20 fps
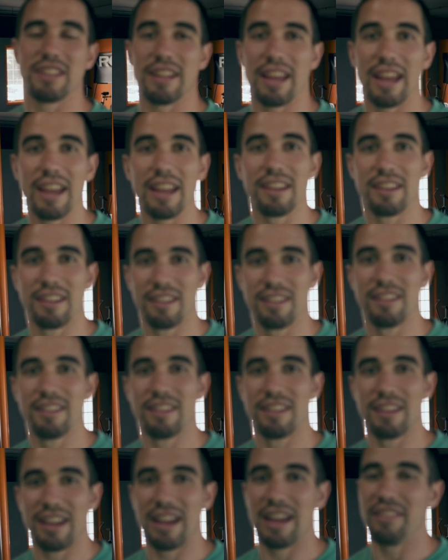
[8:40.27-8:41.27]
today.
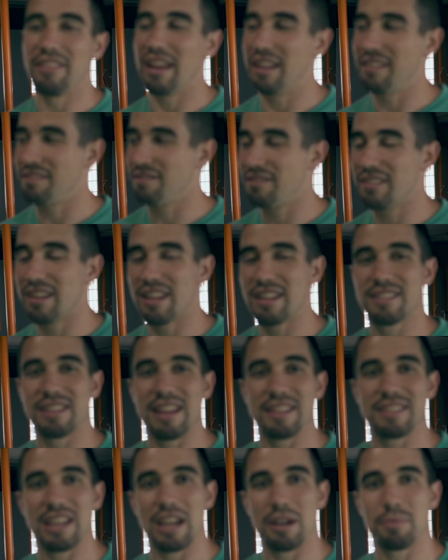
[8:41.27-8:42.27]
And then it
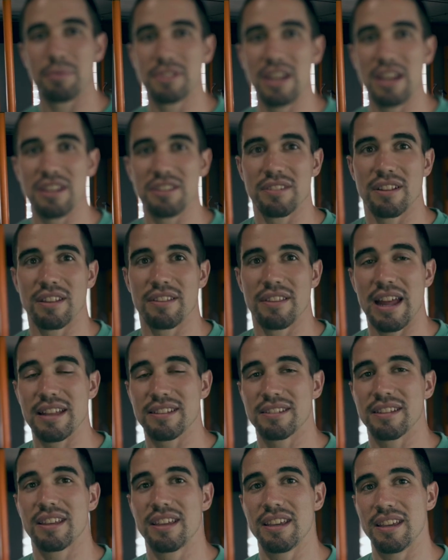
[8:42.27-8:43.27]
sets the expectation that
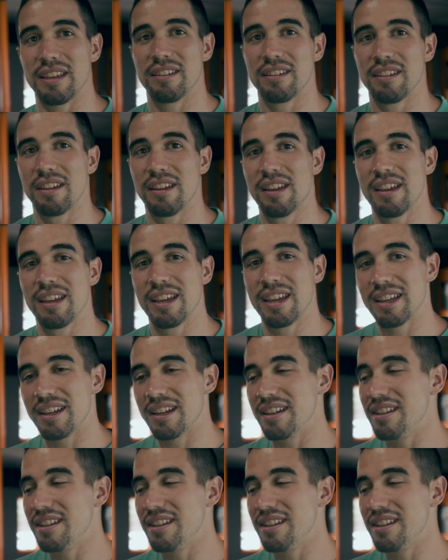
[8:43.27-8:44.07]
that's the key. In